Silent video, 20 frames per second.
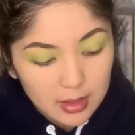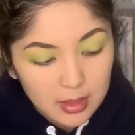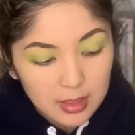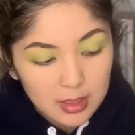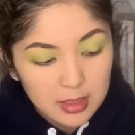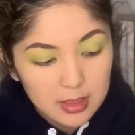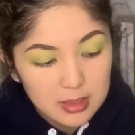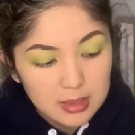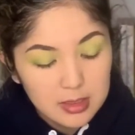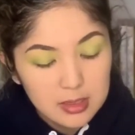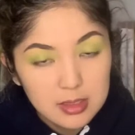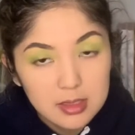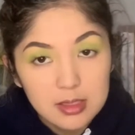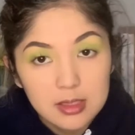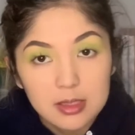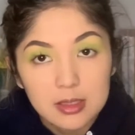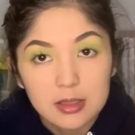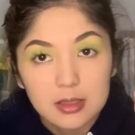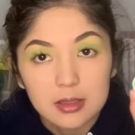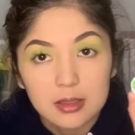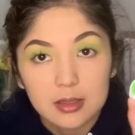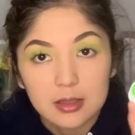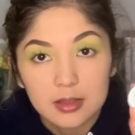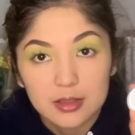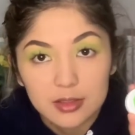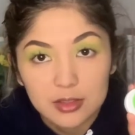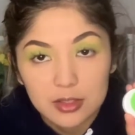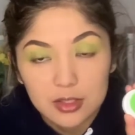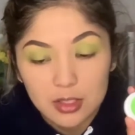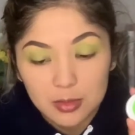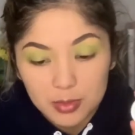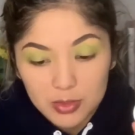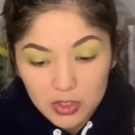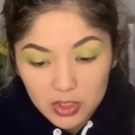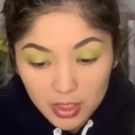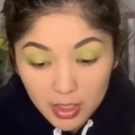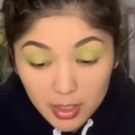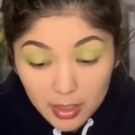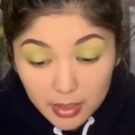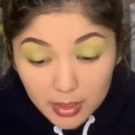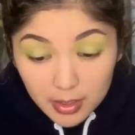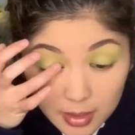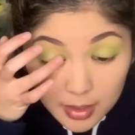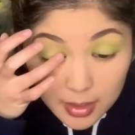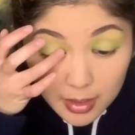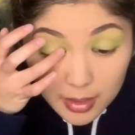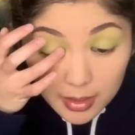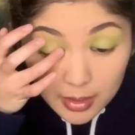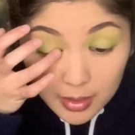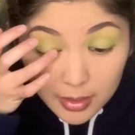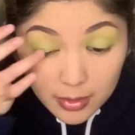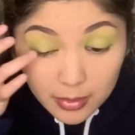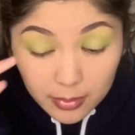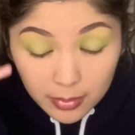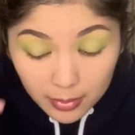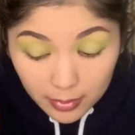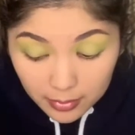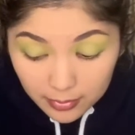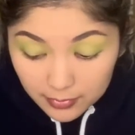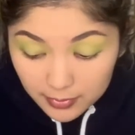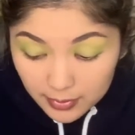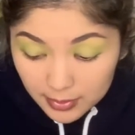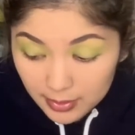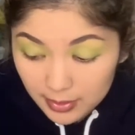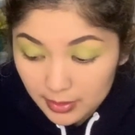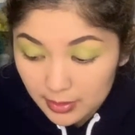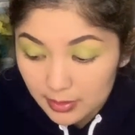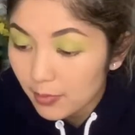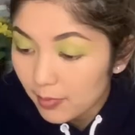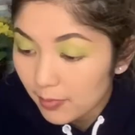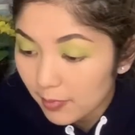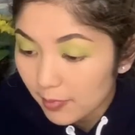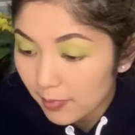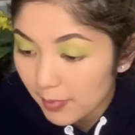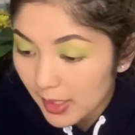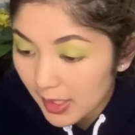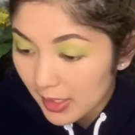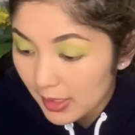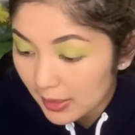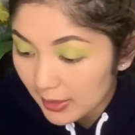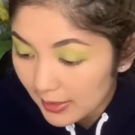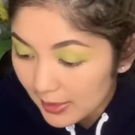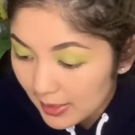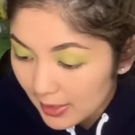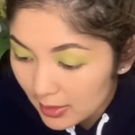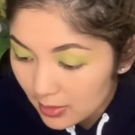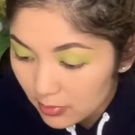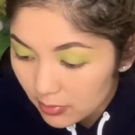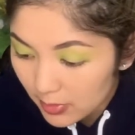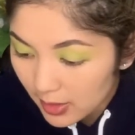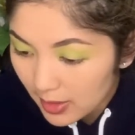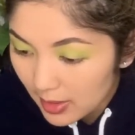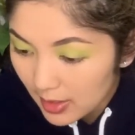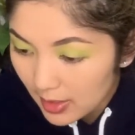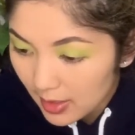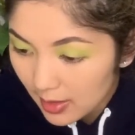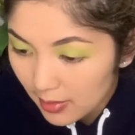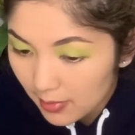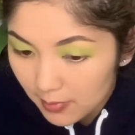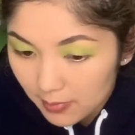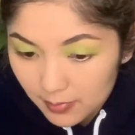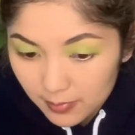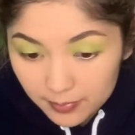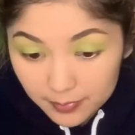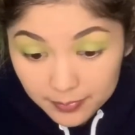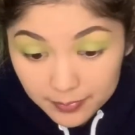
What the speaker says: this Super Shock and go over my lid with them.